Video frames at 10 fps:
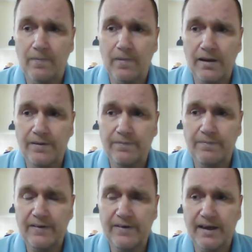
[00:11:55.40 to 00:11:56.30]
And
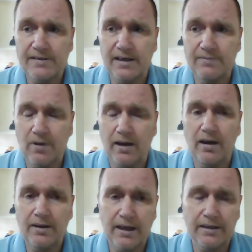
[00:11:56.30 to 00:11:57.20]
then they said, right,
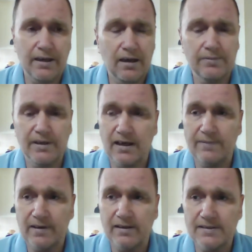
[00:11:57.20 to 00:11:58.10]
okay, no, you can
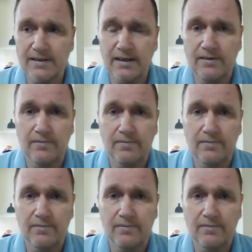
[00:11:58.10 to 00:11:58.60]
have guns again.